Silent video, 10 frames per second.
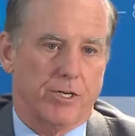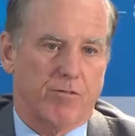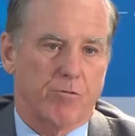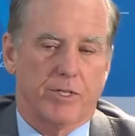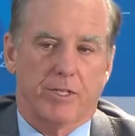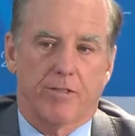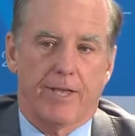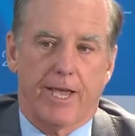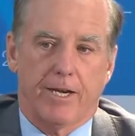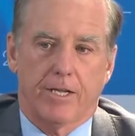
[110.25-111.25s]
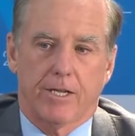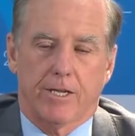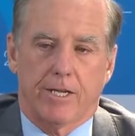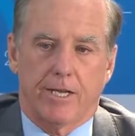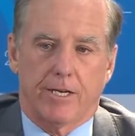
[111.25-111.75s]
government than that,
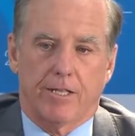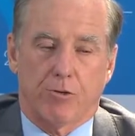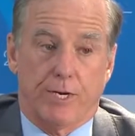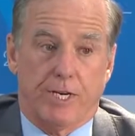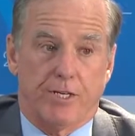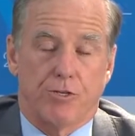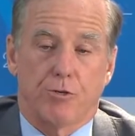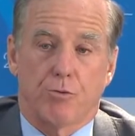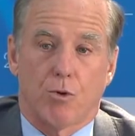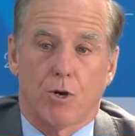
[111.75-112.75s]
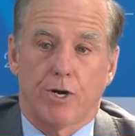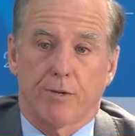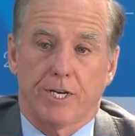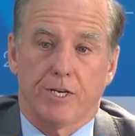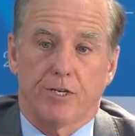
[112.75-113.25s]
and I think we need to do more, and
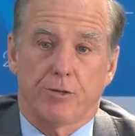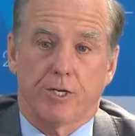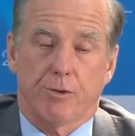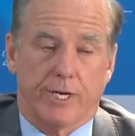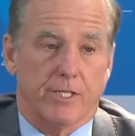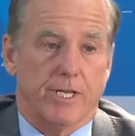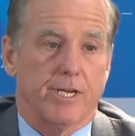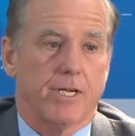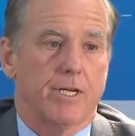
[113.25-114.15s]
we need to do it quickly.